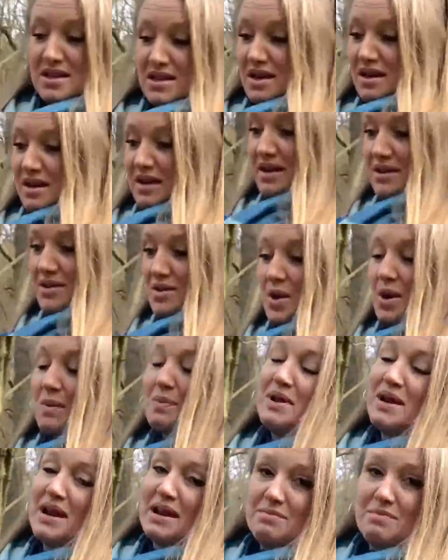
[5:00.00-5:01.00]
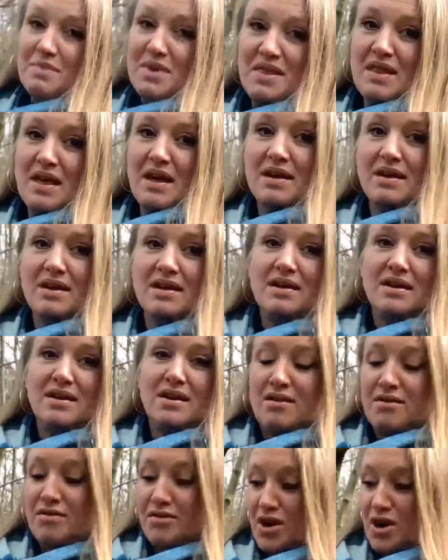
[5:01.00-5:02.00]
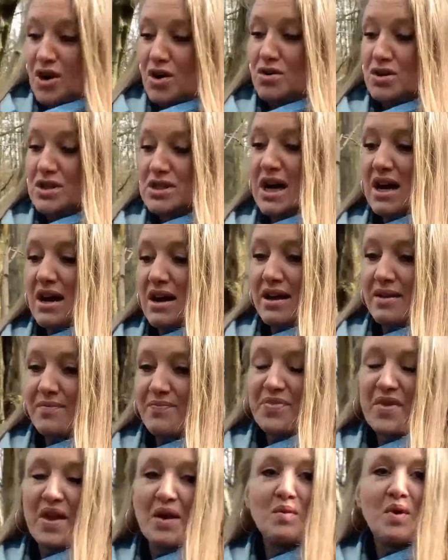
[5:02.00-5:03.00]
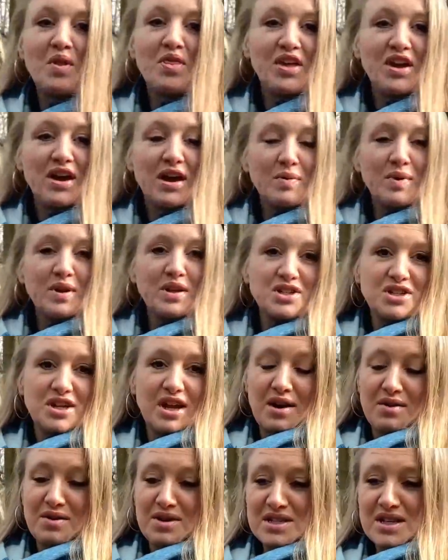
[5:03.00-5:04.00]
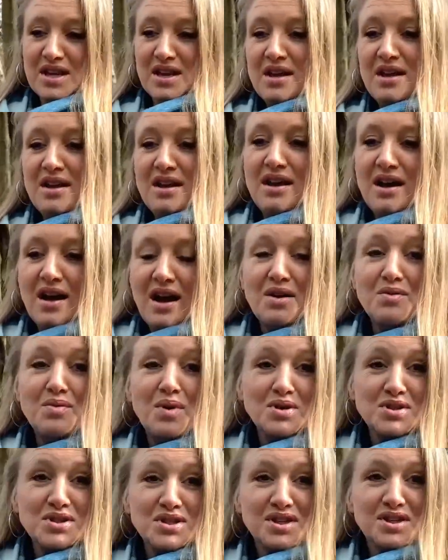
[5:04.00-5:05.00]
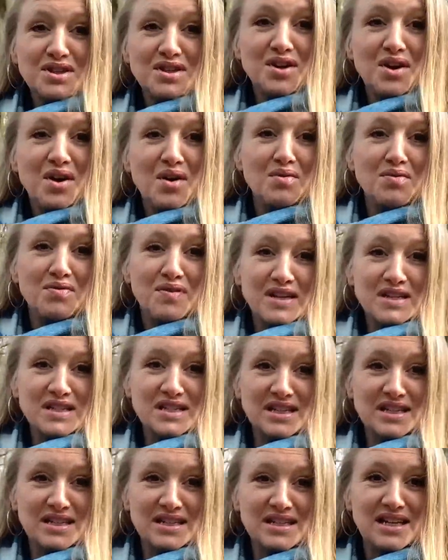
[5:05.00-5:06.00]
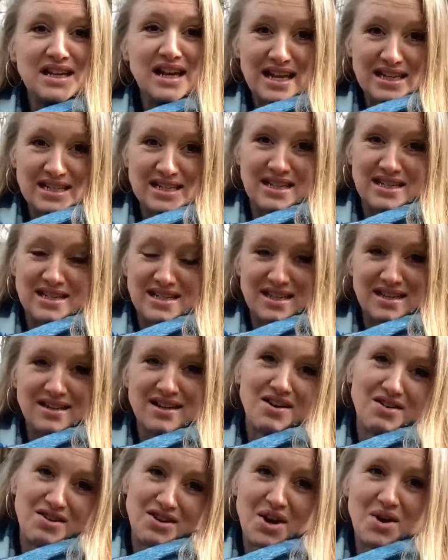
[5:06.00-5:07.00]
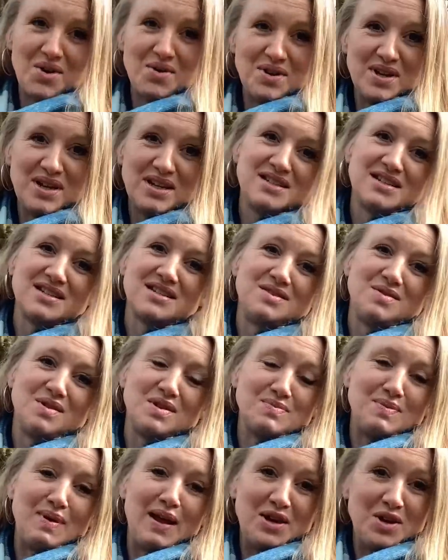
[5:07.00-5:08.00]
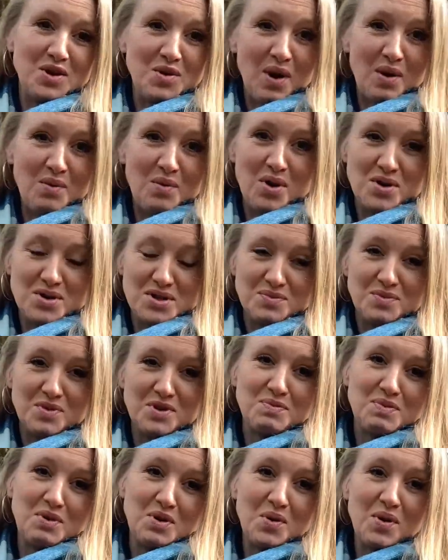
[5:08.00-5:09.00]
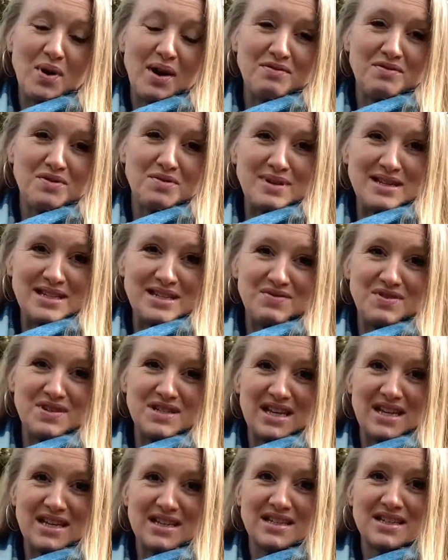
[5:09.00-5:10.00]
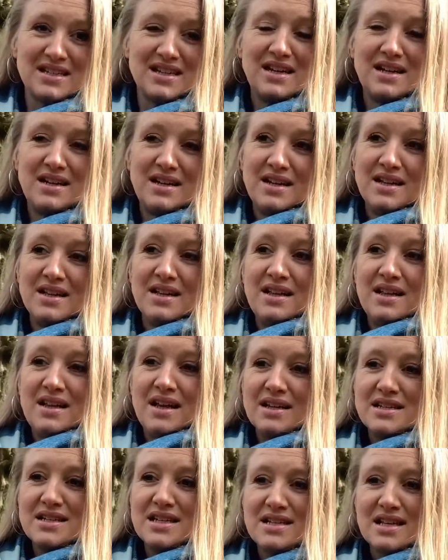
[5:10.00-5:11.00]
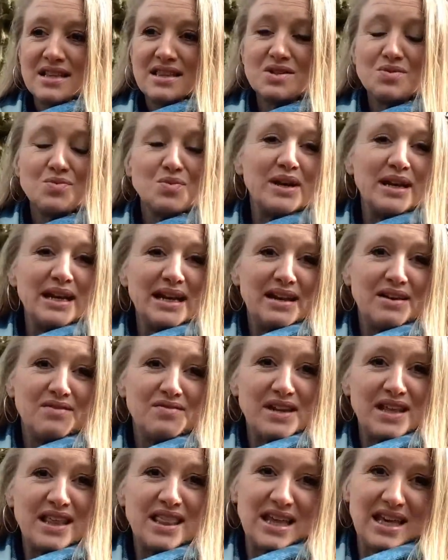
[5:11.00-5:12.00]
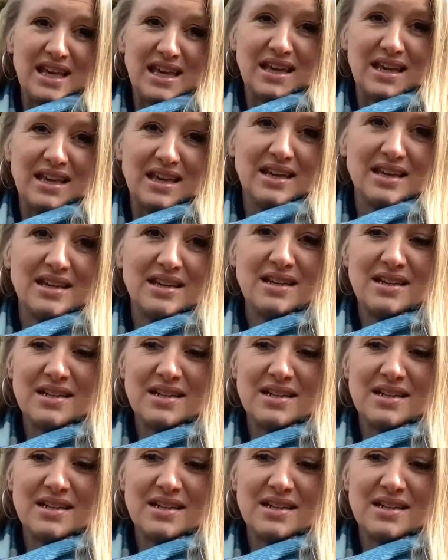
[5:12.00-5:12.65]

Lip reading: I grew up in. Hadn't been there for a long time. And one thing I will share is I wrote an old-fashioned letter to the current owner just to explain who I was and would it be all right for me to visit. And she said this really lovely thing.